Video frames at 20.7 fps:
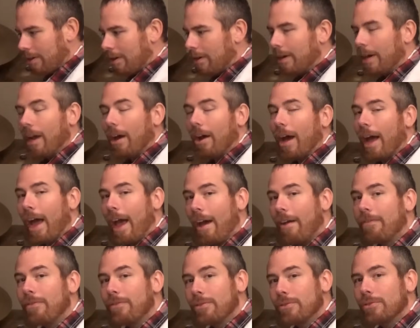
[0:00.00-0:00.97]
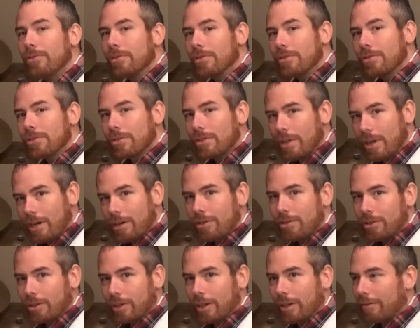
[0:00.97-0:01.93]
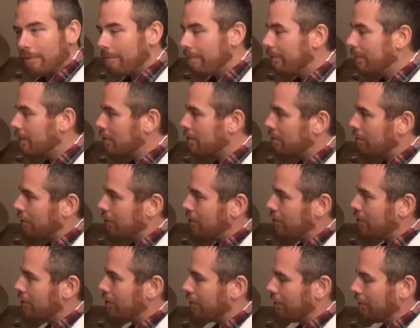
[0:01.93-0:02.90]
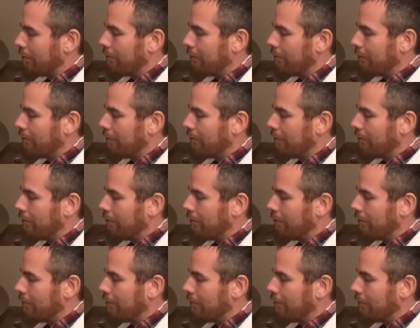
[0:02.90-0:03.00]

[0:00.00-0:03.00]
Now, after the snare drum, this is what you do.